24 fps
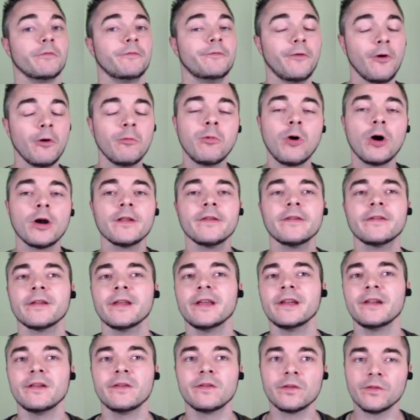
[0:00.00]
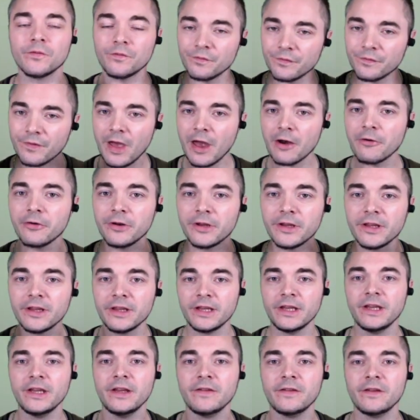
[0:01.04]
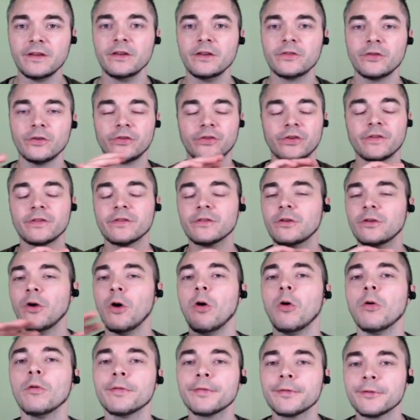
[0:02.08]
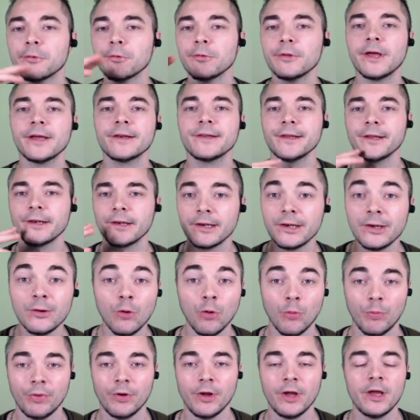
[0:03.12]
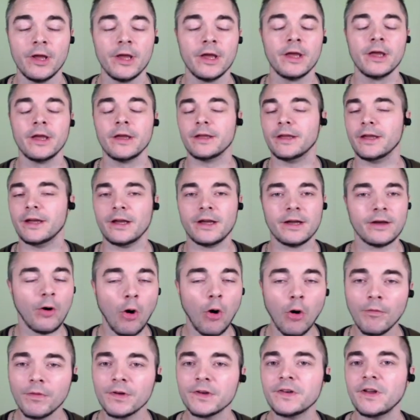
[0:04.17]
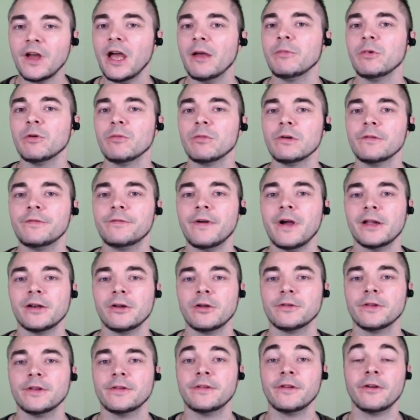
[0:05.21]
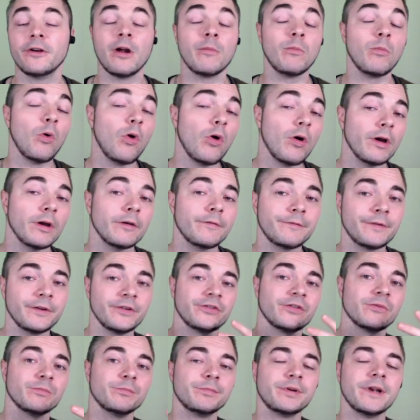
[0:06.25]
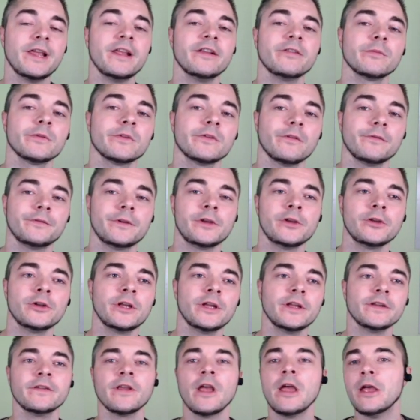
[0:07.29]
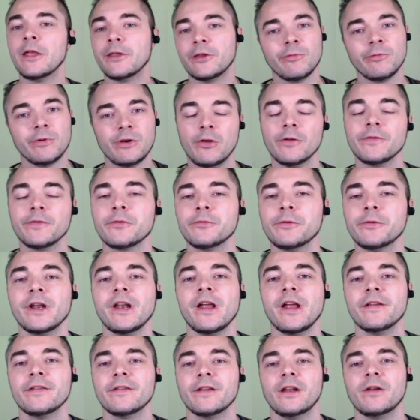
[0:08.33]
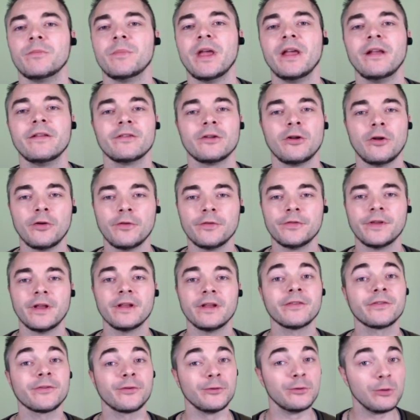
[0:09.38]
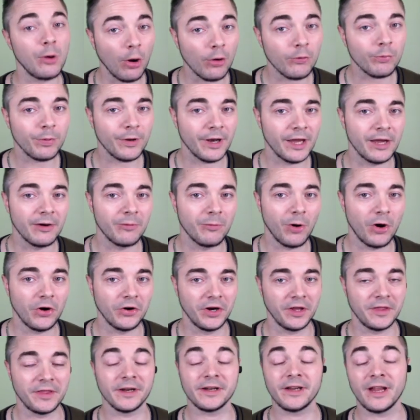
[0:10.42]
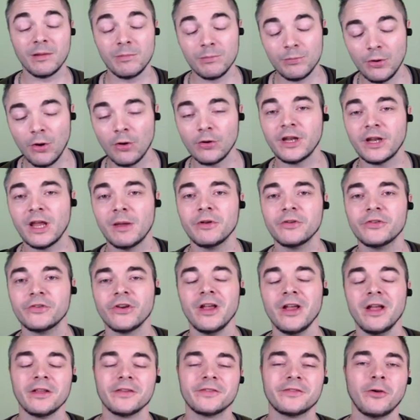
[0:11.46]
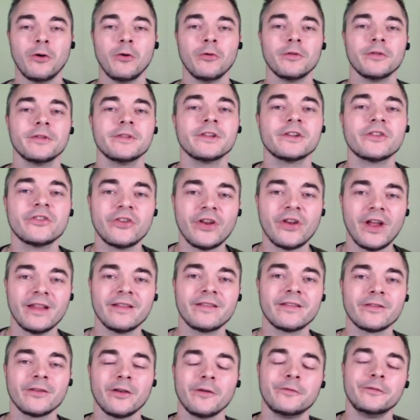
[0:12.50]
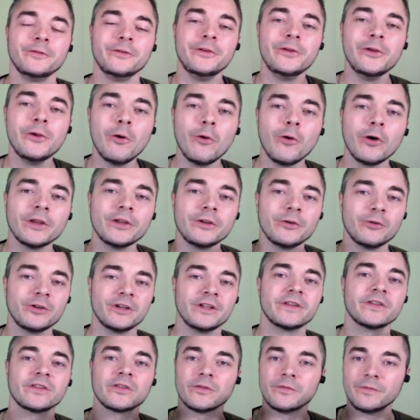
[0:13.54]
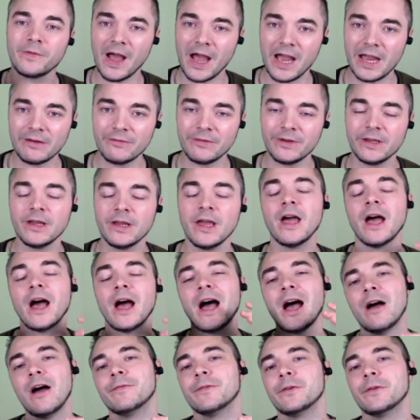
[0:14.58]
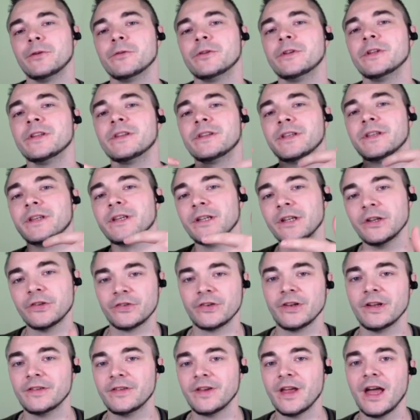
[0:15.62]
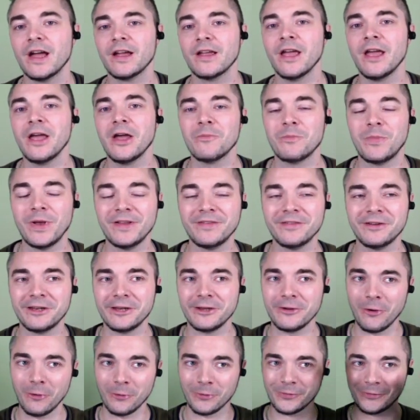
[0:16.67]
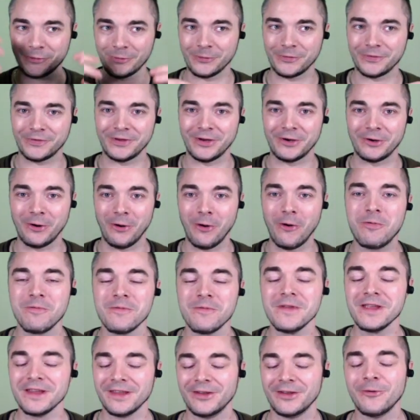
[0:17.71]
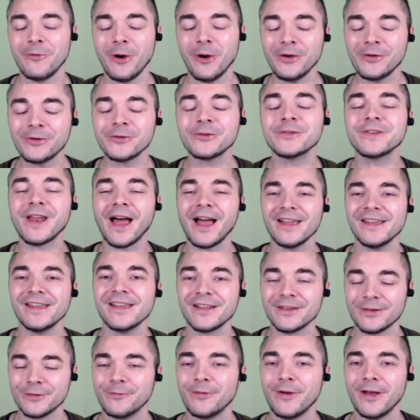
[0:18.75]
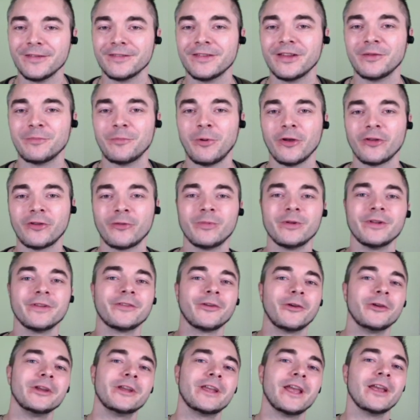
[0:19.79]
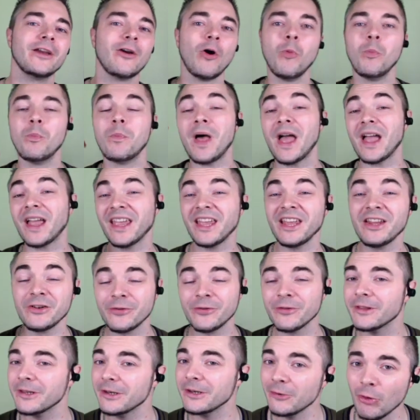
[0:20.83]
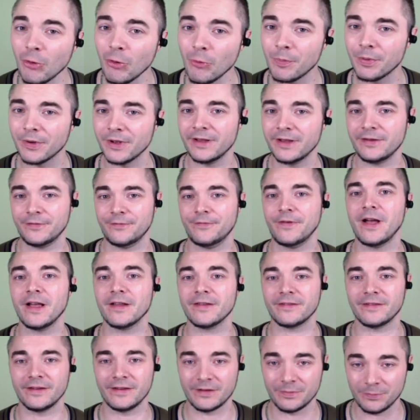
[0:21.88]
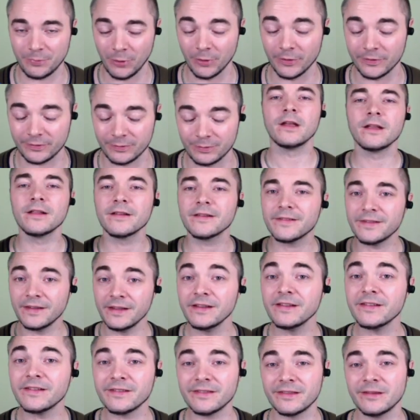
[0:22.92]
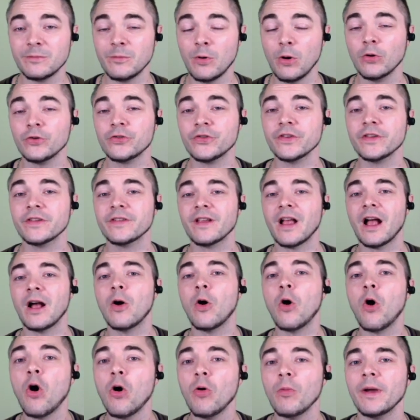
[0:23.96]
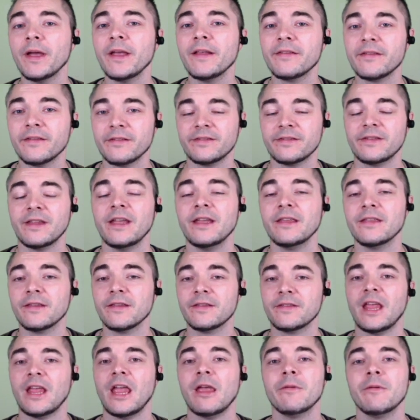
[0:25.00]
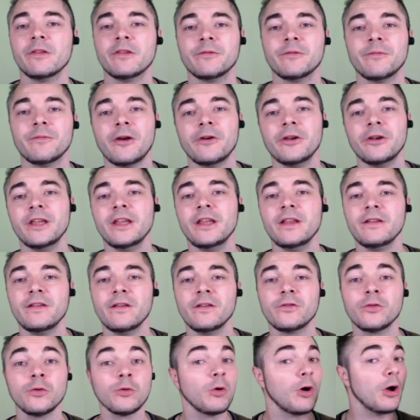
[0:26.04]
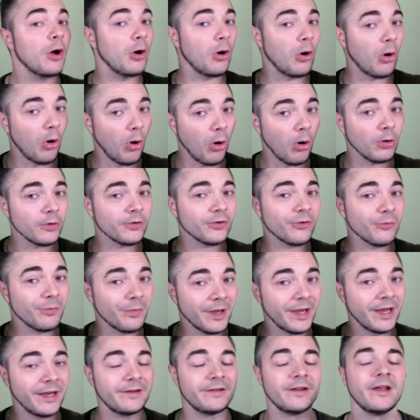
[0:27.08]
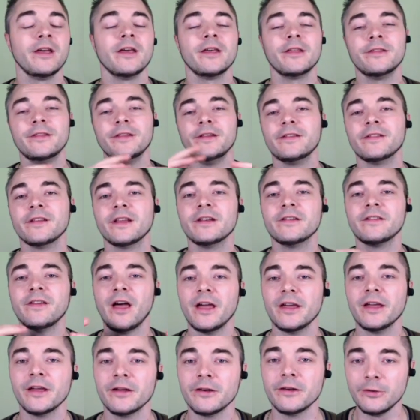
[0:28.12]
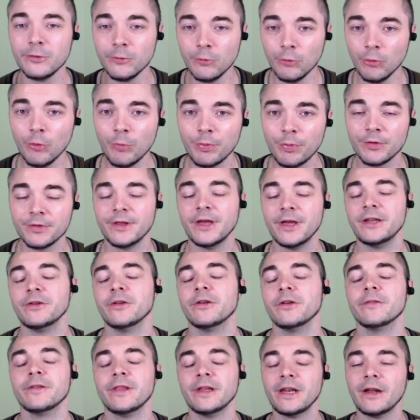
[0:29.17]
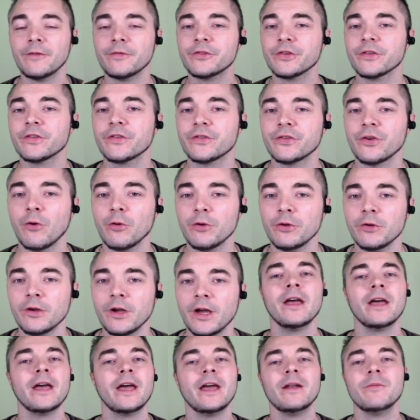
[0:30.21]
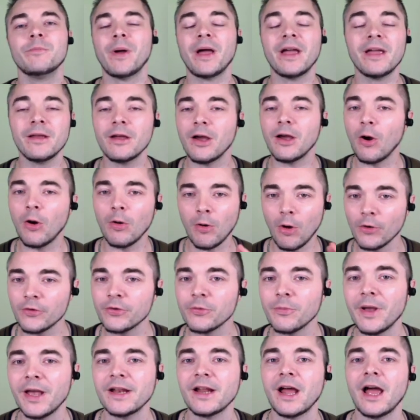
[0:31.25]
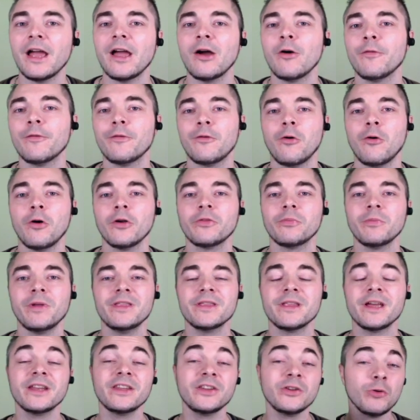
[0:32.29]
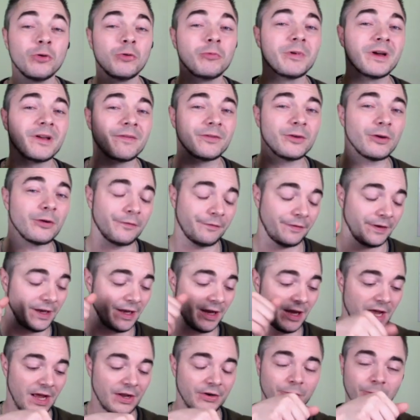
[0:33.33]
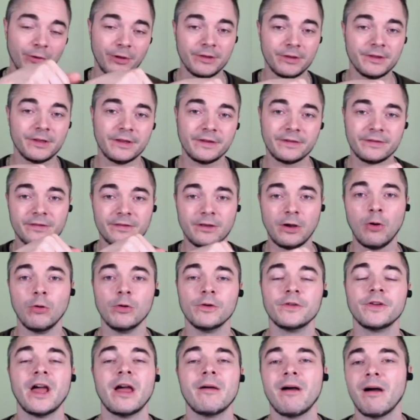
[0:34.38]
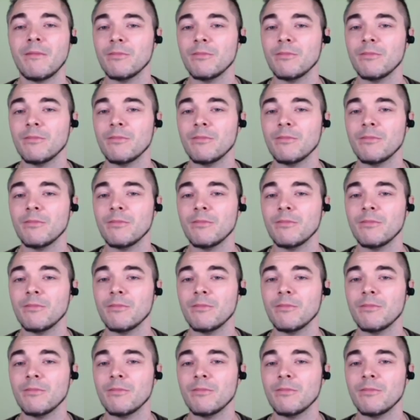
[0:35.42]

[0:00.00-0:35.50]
For once, it is very easy to just go through that little loop. Over time you will find out that there are more efficient placements of your units. You will also realize that it makes a lot of sense to not play a warrior that can block damage, so the chances of your unit surviving after you did the initial attack basically goes to 0. You want to die as fast as possible so you can go back into the loop as fast as possible. Since the motions always stay the same, it's very easy to automate this entire loop that I've just shown you guys. And by automate, I of course mean that you with your finger are doing this the whole time.